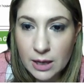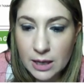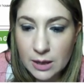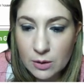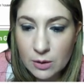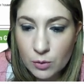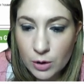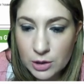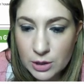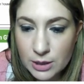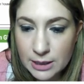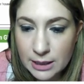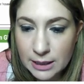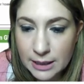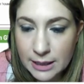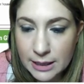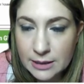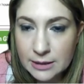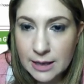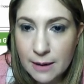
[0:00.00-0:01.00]
when you
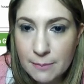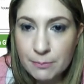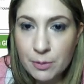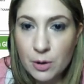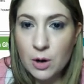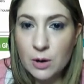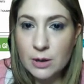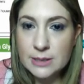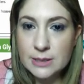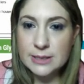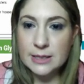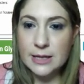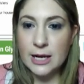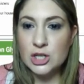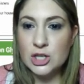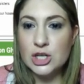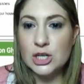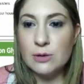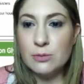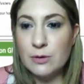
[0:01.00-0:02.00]
click that box, it
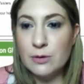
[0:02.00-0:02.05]
actually